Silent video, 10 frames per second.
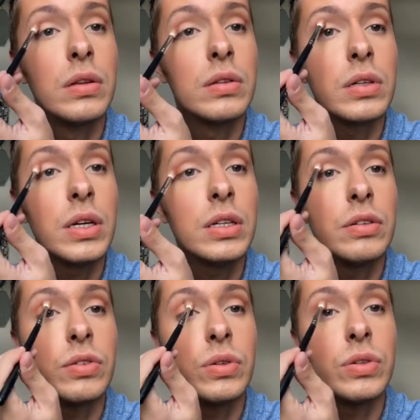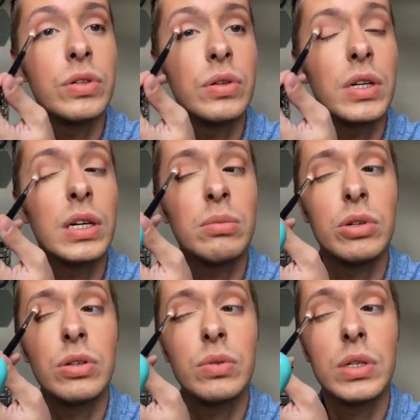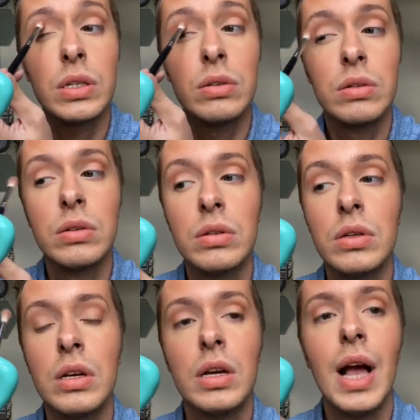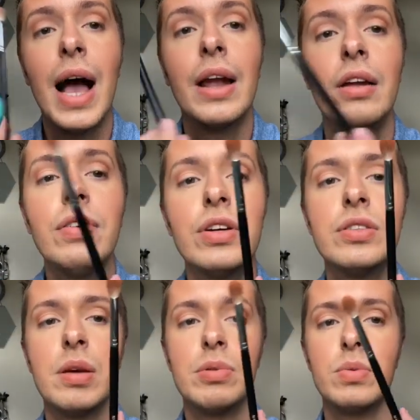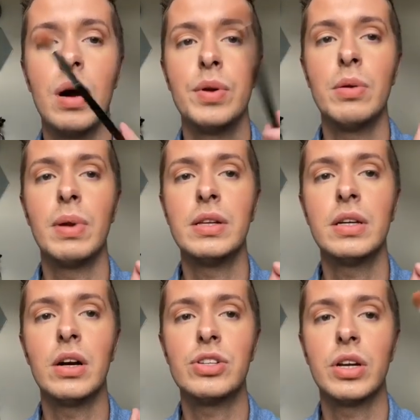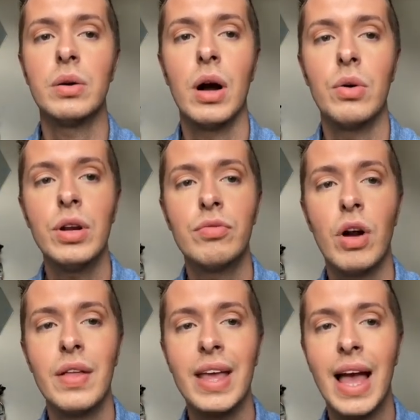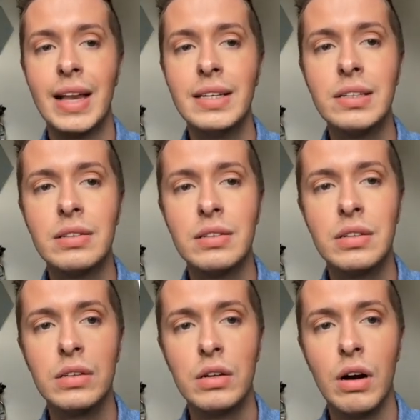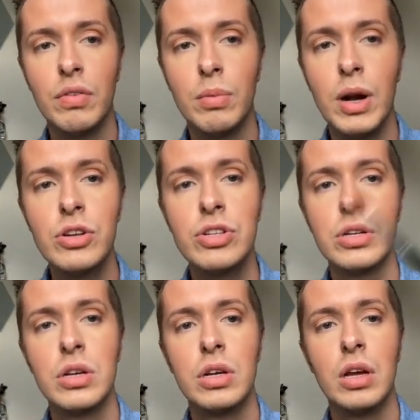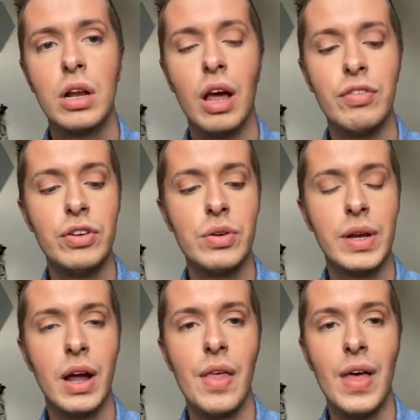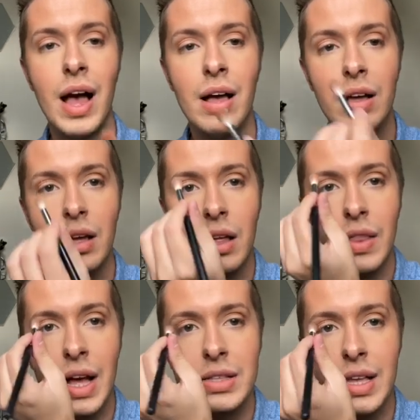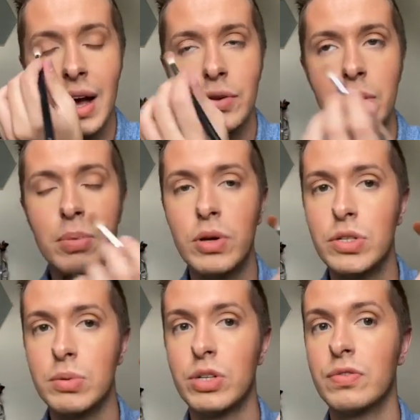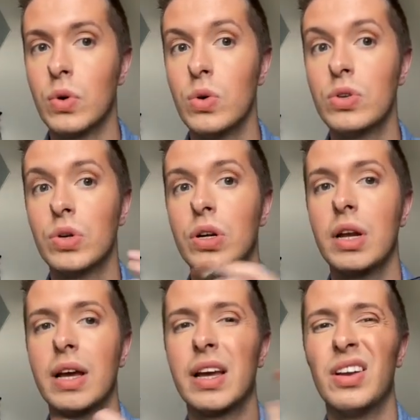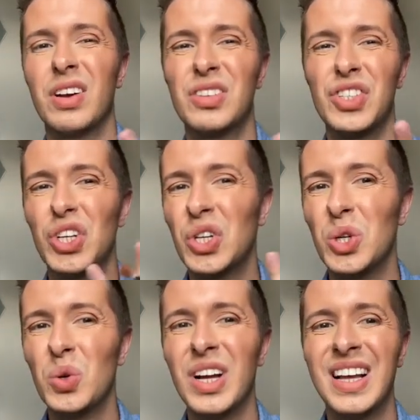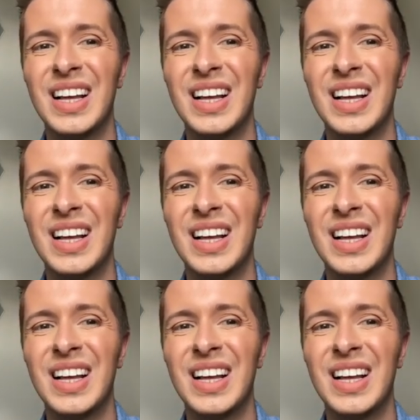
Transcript: It's kind of difficult to do on camera as well. And another good tip as well, when you're blending eyeshadow, hold it right at the end of the brush. Like if you do it like that, that's how you put too much force on and it can look too